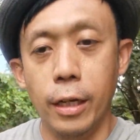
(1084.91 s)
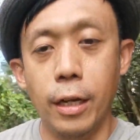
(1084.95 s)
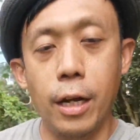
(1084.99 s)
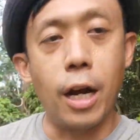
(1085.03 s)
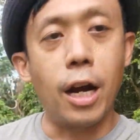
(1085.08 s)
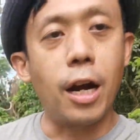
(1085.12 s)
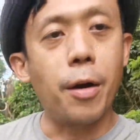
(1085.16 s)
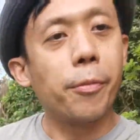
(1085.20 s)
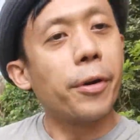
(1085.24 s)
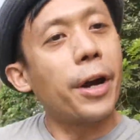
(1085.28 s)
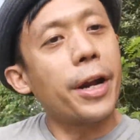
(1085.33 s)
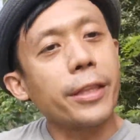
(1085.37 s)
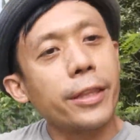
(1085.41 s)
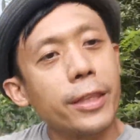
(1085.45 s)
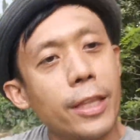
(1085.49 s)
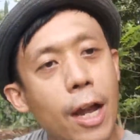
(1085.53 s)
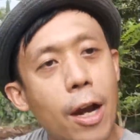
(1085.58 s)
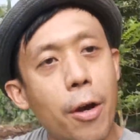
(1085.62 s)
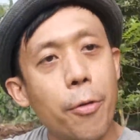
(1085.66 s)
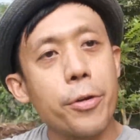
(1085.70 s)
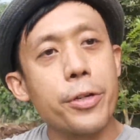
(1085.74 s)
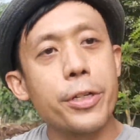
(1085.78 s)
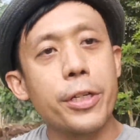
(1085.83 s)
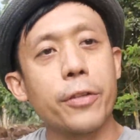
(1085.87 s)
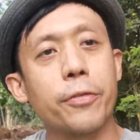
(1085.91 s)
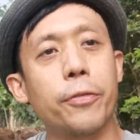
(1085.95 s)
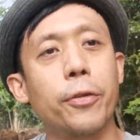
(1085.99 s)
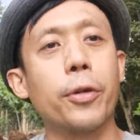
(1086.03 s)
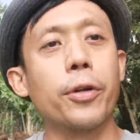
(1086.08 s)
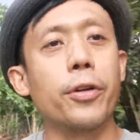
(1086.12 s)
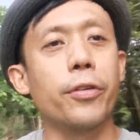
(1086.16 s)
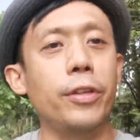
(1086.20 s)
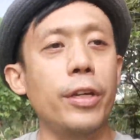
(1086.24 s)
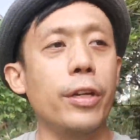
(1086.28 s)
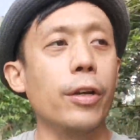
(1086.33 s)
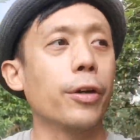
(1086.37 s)
Right now, we're just
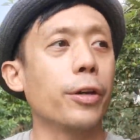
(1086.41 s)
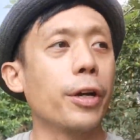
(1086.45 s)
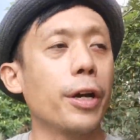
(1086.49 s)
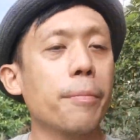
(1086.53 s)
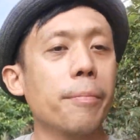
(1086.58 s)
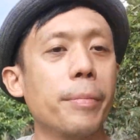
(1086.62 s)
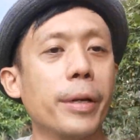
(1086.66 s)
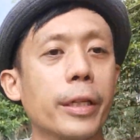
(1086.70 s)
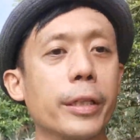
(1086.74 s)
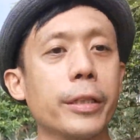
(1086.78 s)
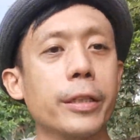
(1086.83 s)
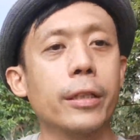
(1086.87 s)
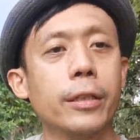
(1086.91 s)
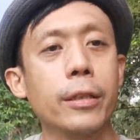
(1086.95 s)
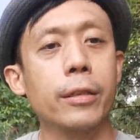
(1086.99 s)
focusing on our build.